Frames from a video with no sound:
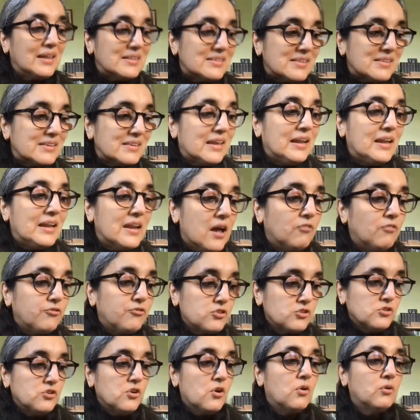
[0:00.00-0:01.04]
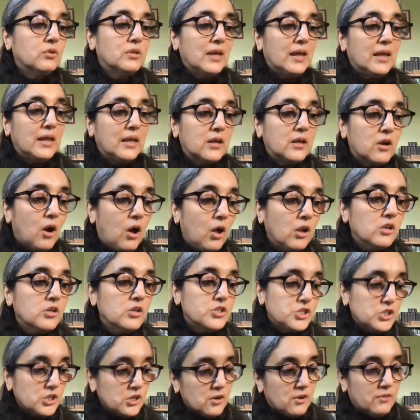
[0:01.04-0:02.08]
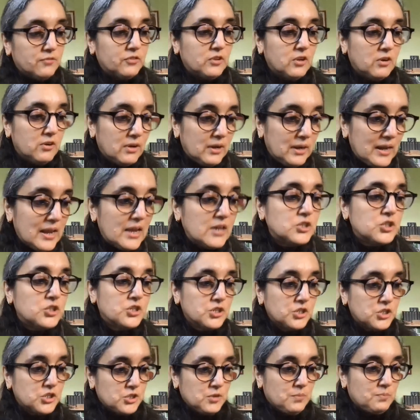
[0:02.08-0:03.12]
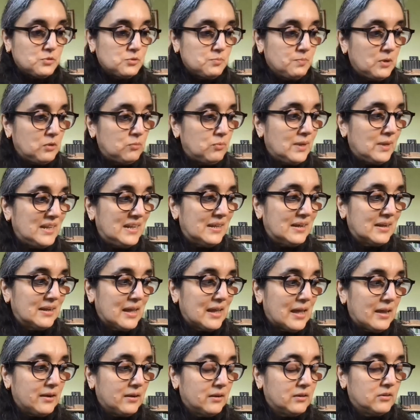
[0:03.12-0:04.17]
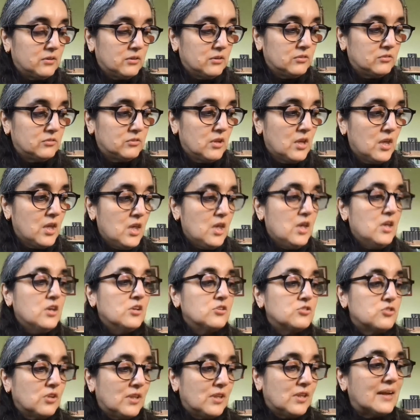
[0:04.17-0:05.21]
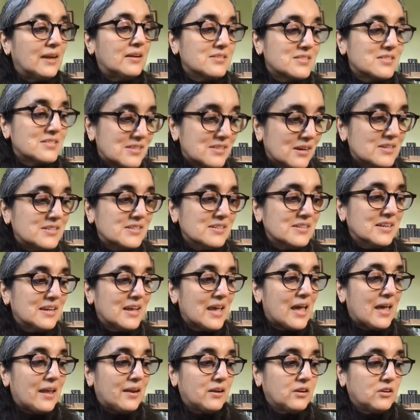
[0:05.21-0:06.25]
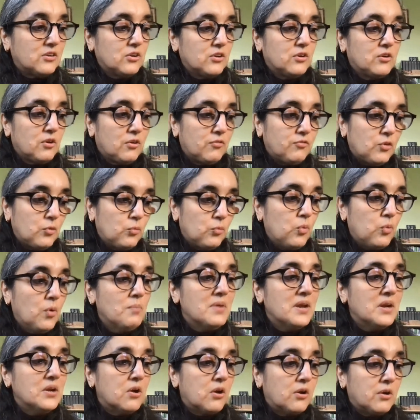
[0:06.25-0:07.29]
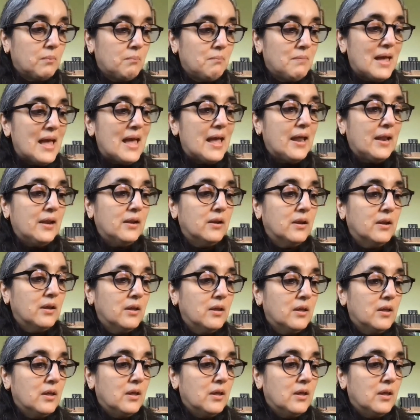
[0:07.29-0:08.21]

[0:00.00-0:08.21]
it's enough to know the ecology of the relationships between the characters so that a certain character of a woman or a man